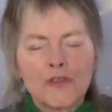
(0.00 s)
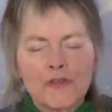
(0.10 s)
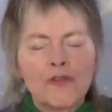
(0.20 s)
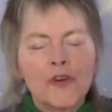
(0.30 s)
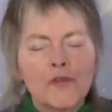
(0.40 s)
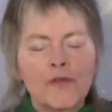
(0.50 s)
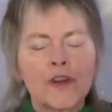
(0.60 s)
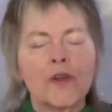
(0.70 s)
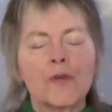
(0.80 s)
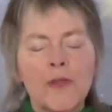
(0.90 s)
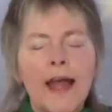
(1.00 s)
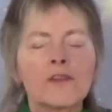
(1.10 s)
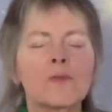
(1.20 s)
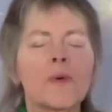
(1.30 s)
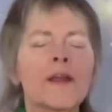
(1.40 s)
true for you.
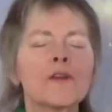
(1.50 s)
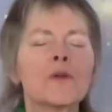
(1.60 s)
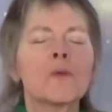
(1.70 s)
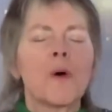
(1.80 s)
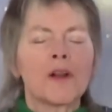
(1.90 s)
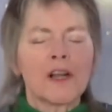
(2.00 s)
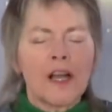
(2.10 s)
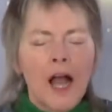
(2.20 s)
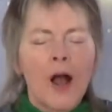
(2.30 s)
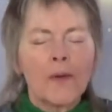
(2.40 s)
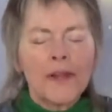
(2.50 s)
That's where you want to go.